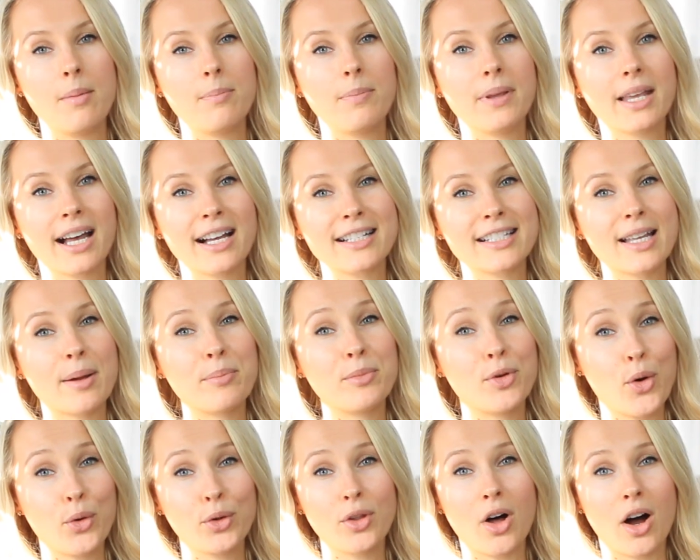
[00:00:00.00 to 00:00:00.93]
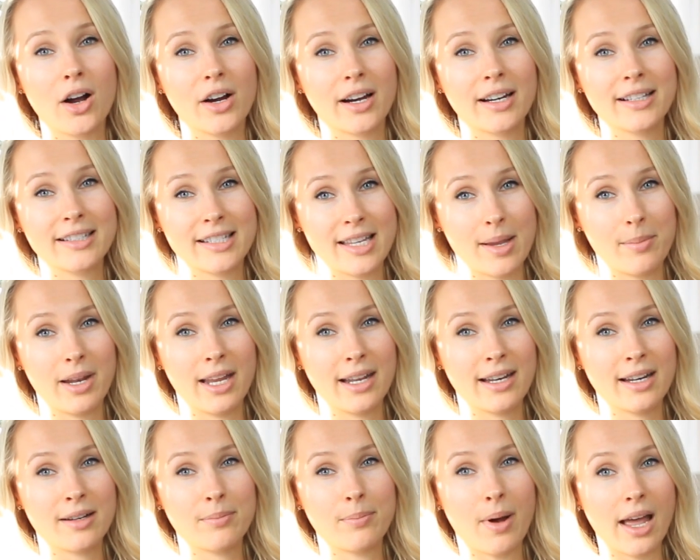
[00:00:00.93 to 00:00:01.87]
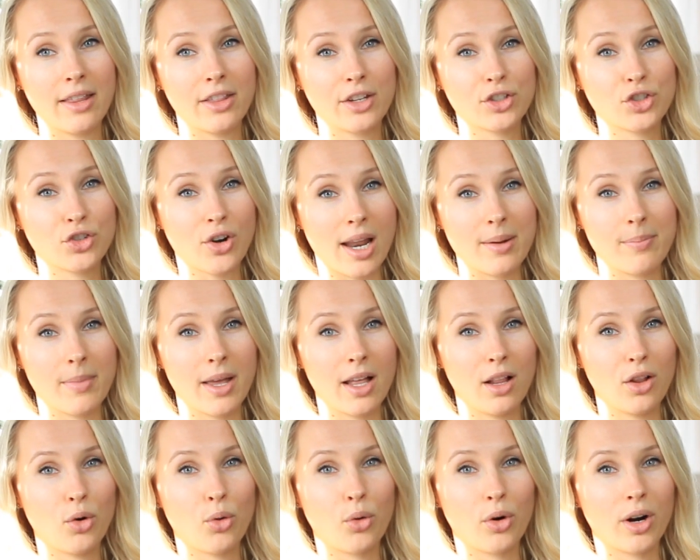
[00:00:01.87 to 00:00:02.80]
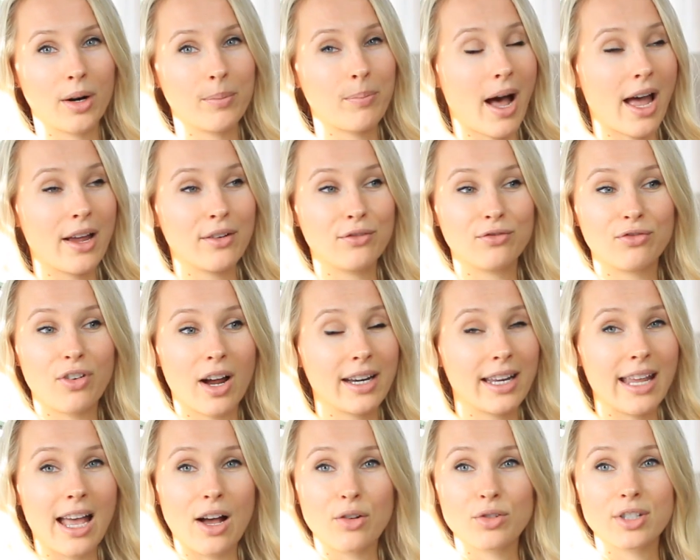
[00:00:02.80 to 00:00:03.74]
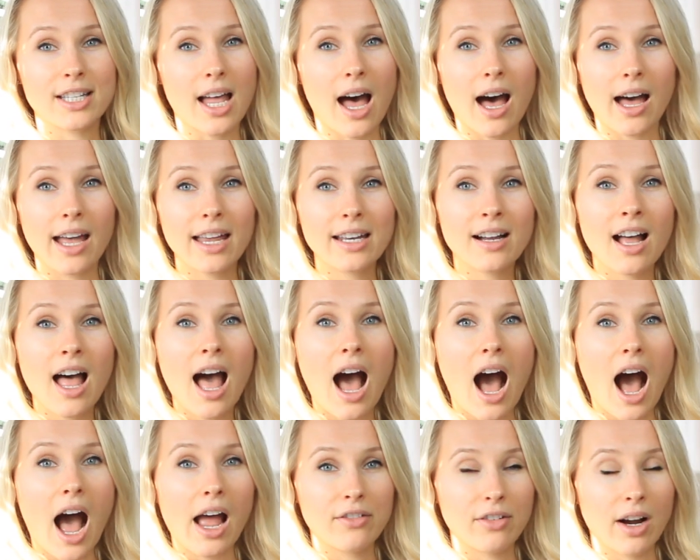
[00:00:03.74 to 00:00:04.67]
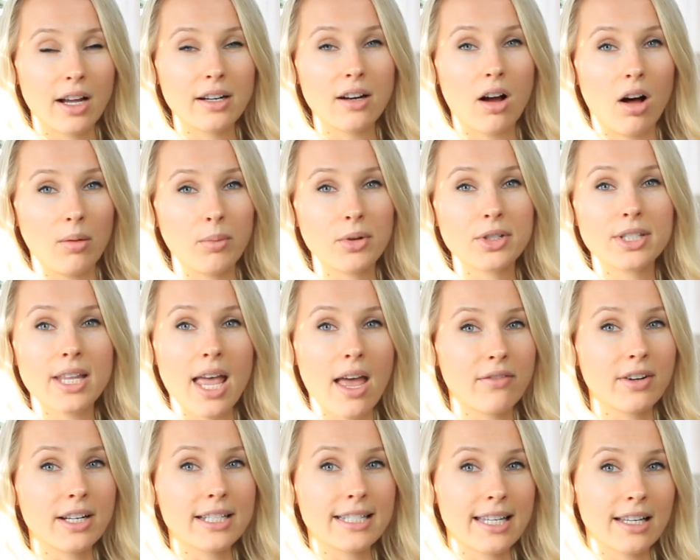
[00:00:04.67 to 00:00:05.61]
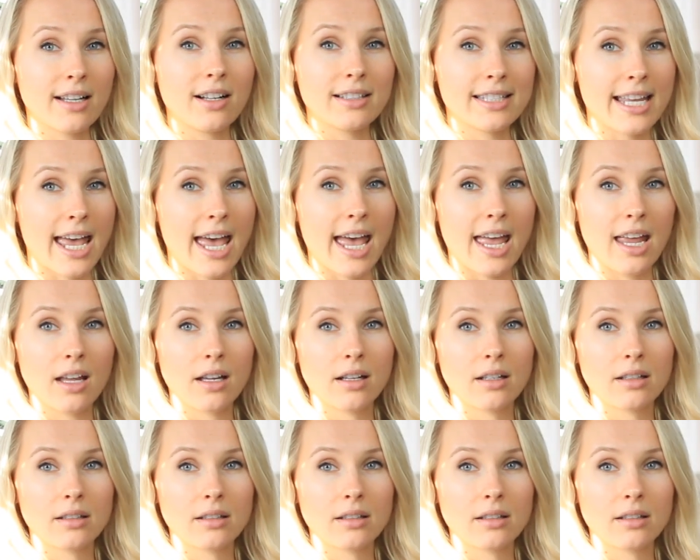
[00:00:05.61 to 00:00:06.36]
Because I'm no longer intimidated by the treadmill or by running outside, I run almost every single day.